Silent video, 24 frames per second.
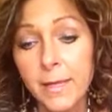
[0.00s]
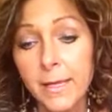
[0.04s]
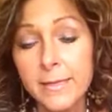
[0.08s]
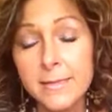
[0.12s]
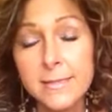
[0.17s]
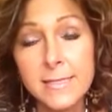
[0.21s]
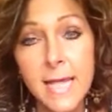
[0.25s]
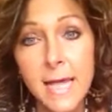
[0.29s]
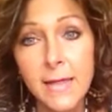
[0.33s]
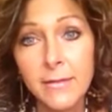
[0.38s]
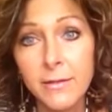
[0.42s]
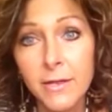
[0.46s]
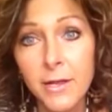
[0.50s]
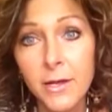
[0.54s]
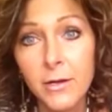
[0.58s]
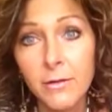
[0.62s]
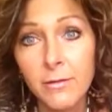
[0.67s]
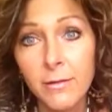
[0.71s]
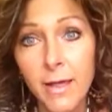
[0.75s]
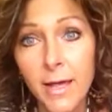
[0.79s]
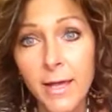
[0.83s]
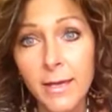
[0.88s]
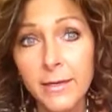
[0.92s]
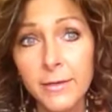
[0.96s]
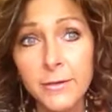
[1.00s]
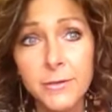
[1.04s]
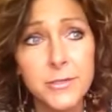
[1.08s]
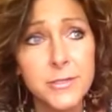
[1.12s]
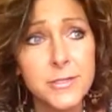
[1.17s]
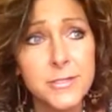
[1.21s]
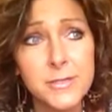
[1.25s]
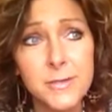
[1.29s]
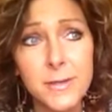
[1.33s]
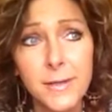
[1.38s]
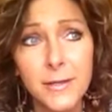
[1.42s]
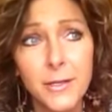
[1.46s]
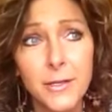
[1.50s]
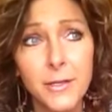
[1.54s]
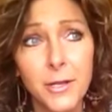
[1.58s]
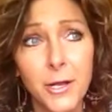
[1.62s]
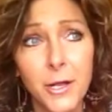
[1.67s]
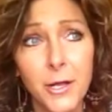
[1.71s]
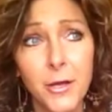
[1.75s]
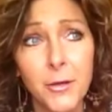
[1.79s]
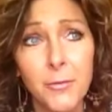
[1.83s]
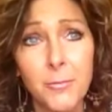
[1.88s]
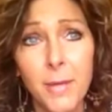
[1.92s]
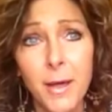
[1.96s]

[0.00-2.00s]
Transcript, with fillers: South Carolina, just, you know,